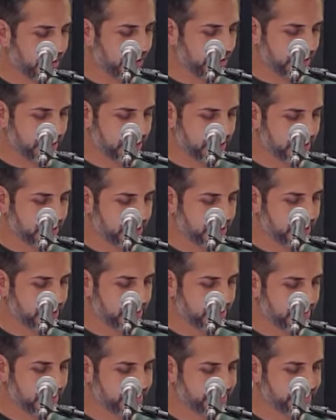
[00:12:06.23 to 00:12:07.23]
hearts.
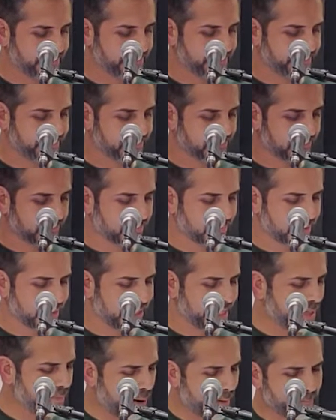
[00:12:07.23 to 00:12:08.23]

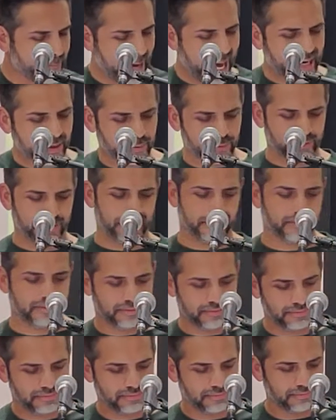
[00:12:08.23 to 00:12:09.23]
They went backward,
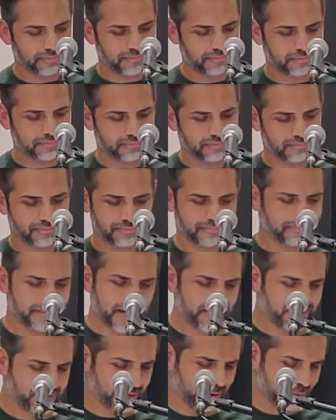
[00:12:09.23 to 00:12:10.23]

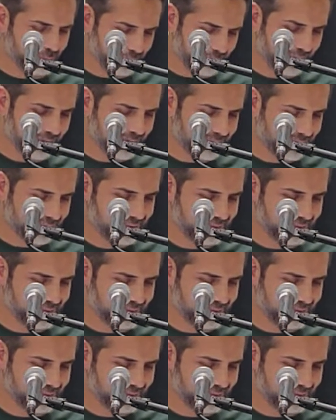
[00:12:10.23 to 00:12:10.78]
not forward.